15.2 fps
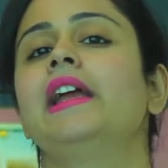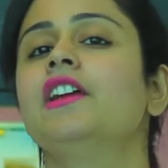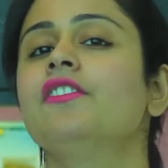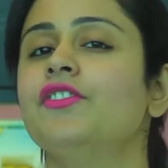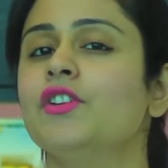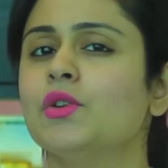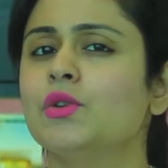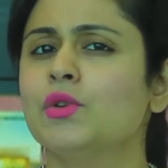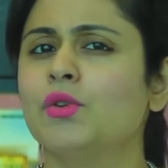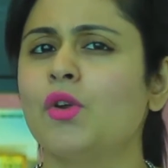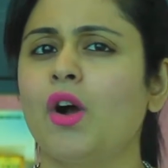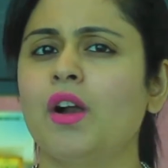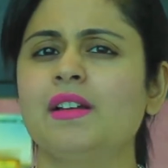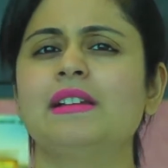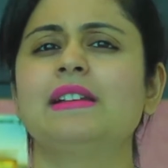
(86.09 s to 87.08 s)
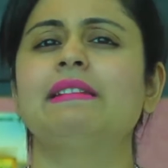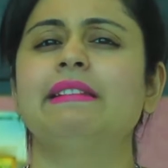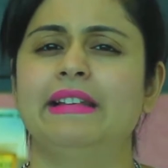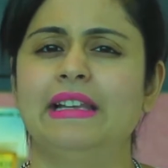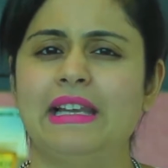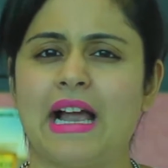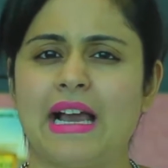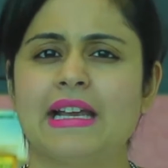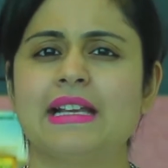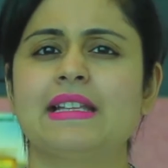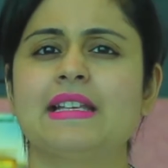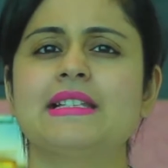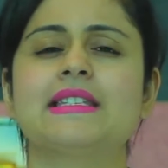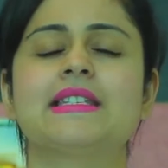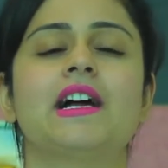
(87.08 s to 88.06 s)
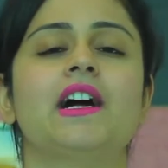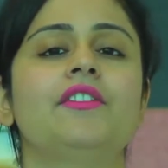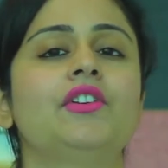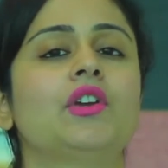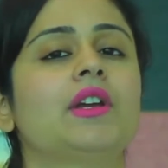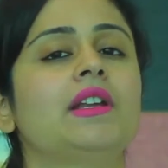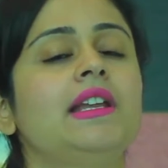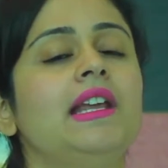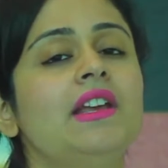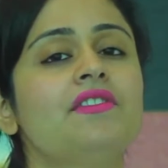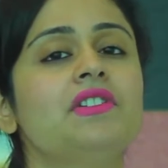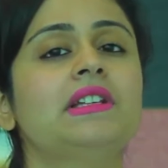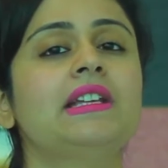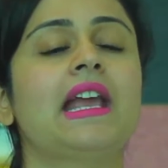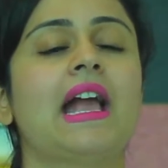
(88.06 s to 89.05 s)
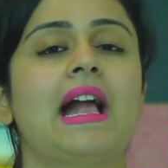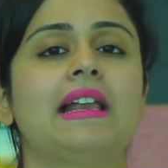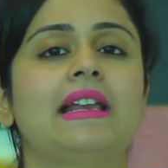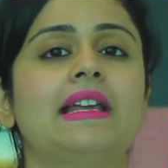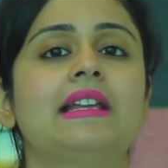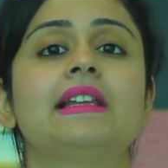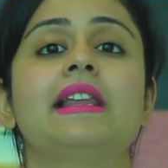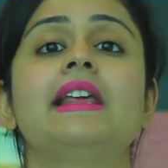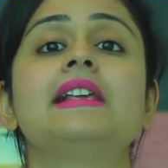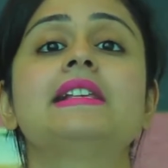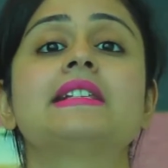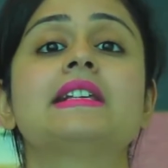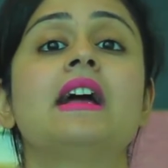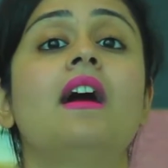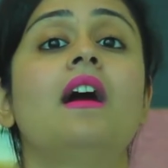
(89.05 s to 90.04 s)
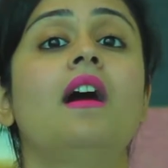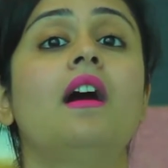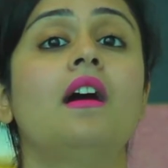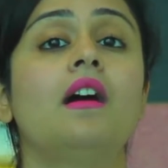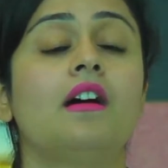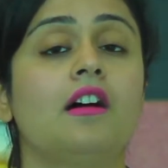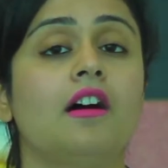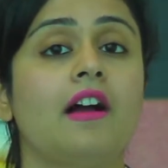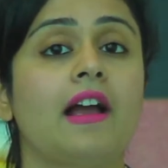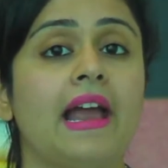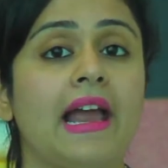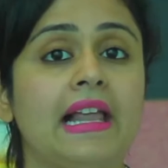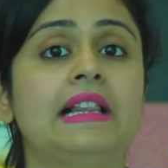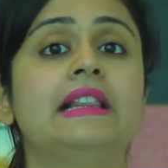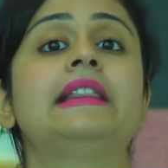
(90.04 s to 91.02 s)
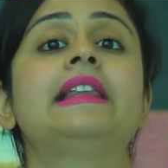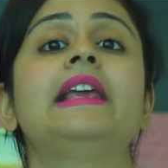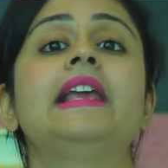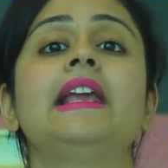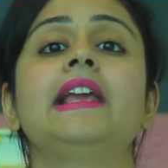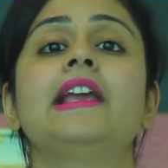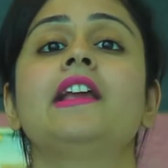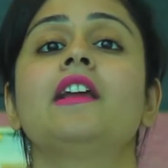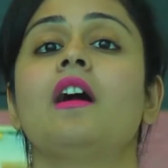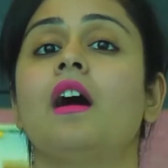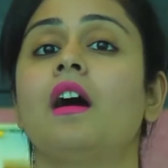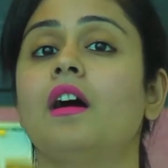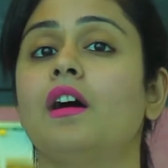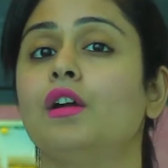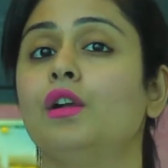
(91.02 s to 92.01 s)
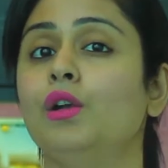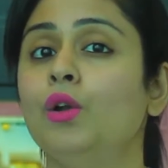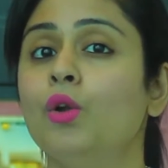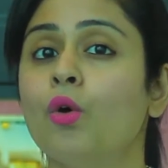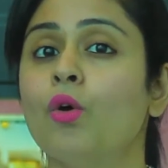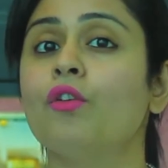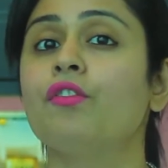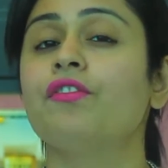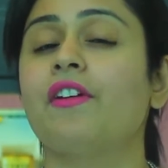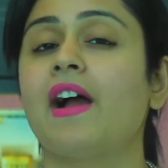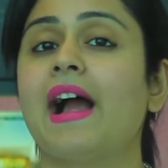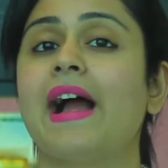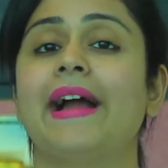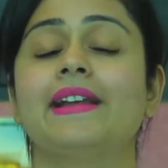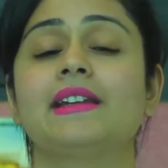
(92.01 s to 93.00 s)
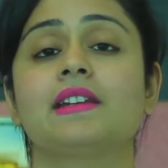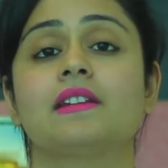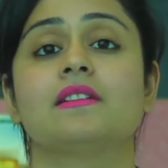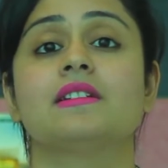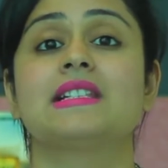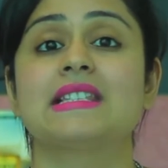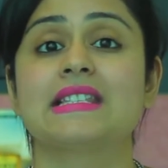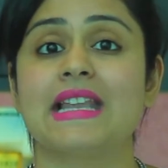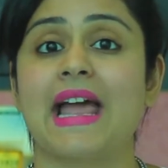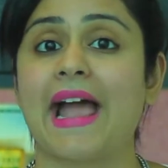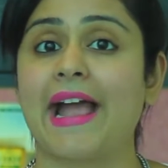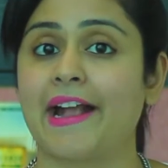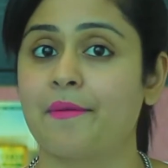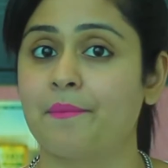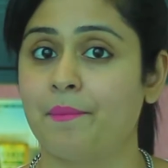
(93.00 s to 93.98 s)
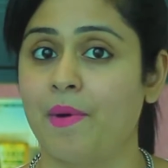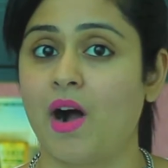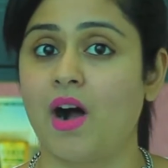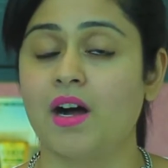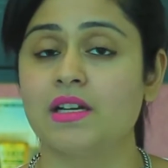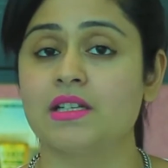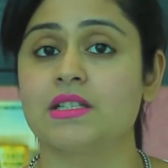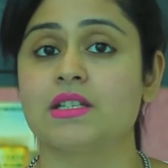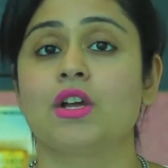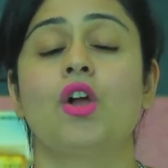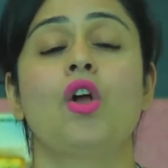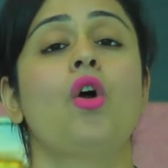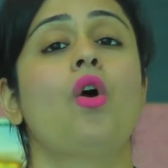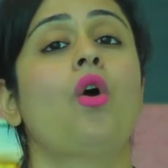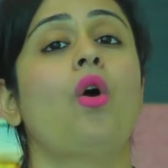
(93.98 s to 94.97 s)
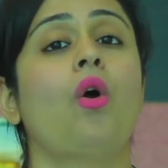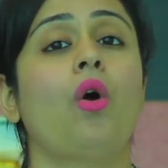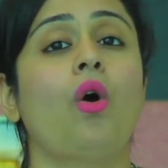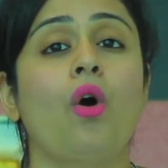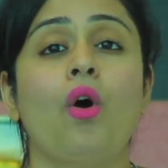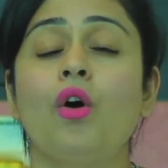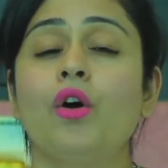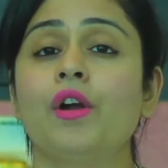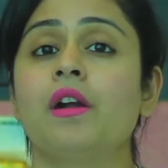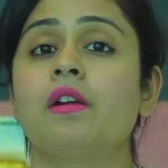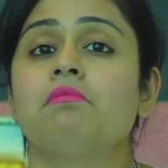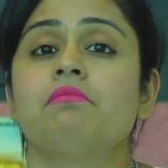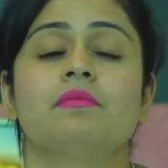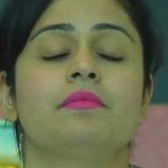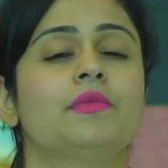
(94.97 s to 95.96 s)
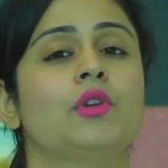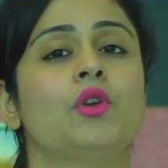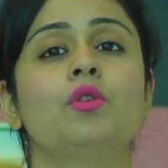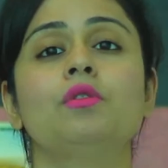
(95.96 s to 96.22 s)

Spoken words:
If you do not like this stuff, you can even carry these healthy low fat snack bars, or